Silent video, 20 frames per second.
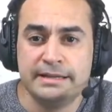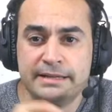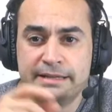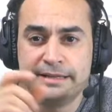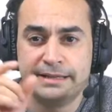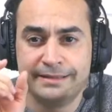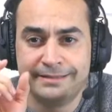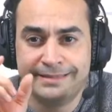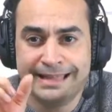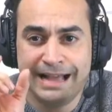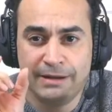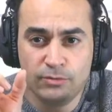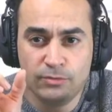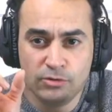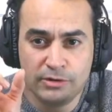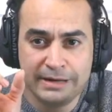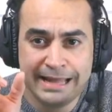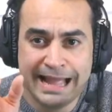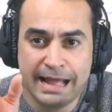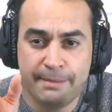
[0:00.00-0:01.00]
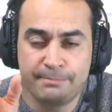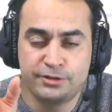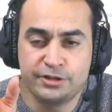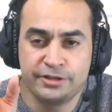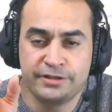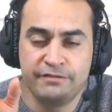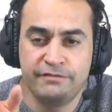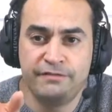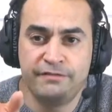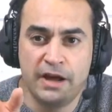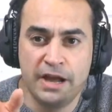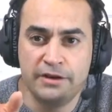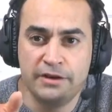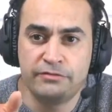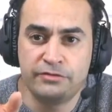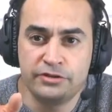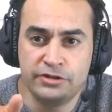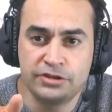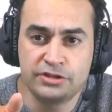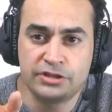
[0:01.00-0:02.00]
That will capture the
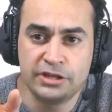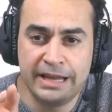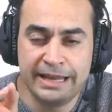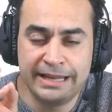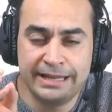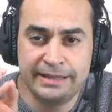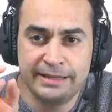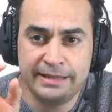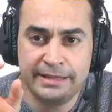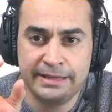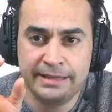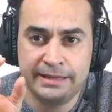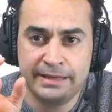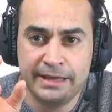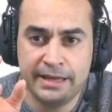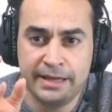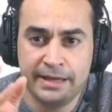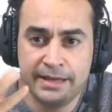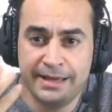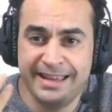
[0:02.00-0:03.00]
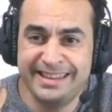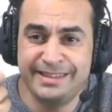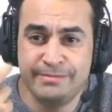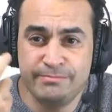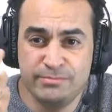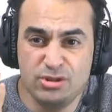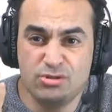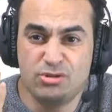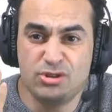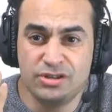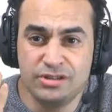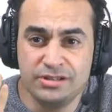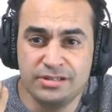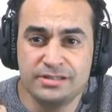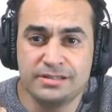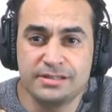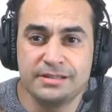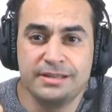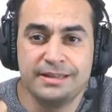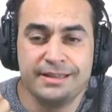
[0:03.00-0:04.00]
virus in the
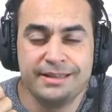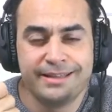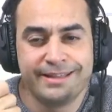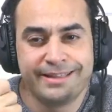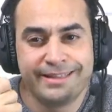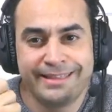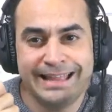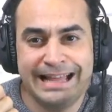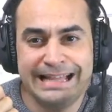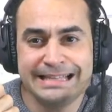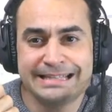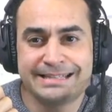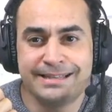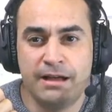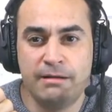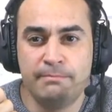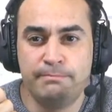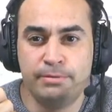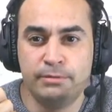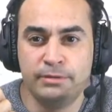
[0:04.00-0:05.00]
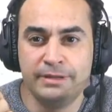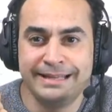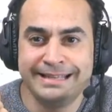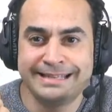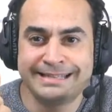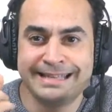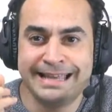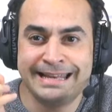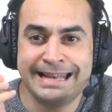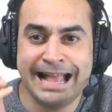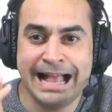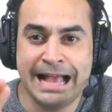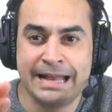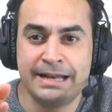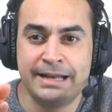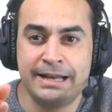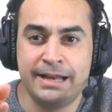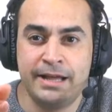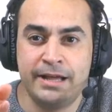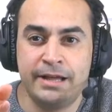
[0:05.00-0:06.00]
mucus. That sample is then
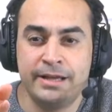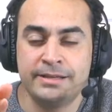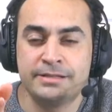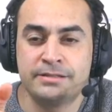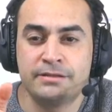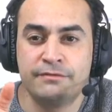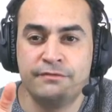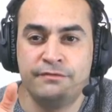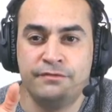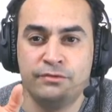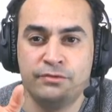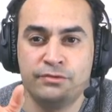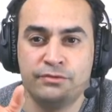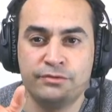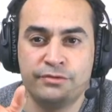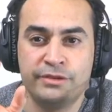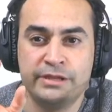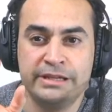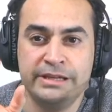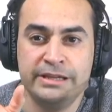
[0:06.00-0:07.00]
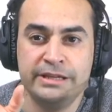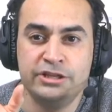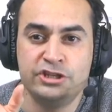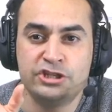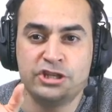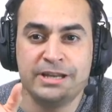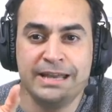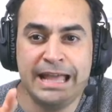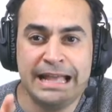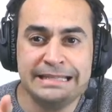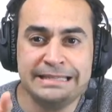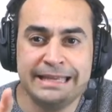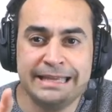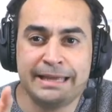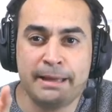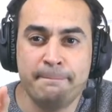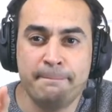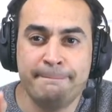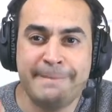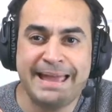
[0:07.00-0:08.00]
analyzed for the
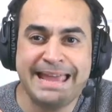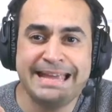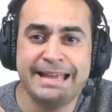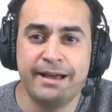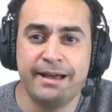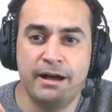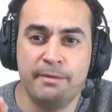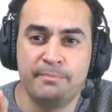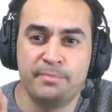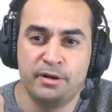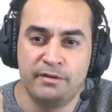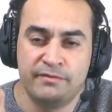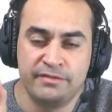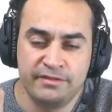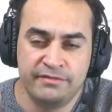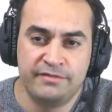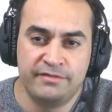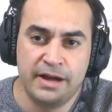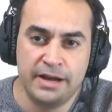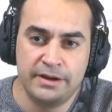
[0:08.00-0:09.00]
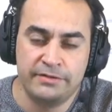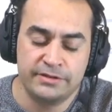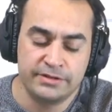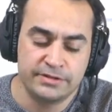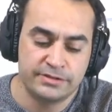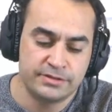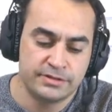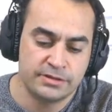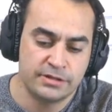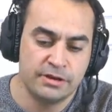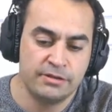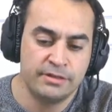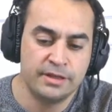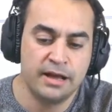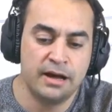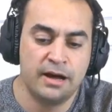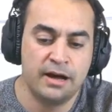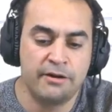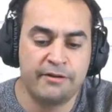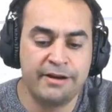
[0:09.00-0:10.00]
genetic makeup of the virus. So the
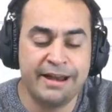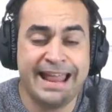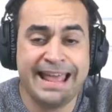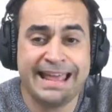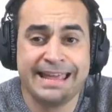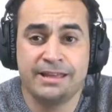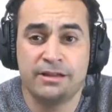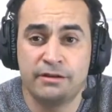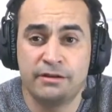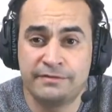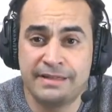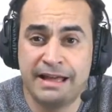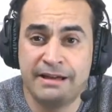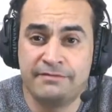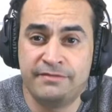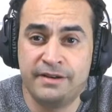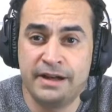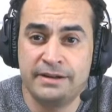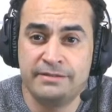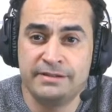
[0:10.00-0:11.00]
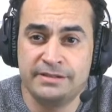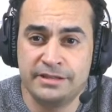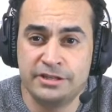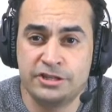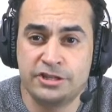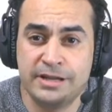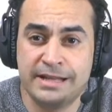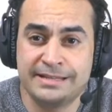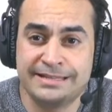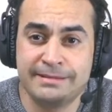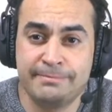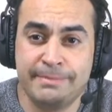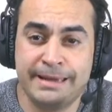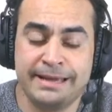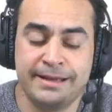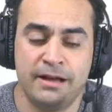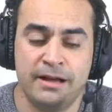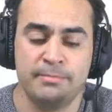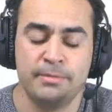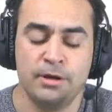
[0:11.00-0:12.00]
RNA of that virus, the genetic
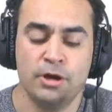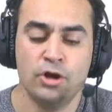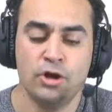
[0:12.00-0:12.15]
makeup,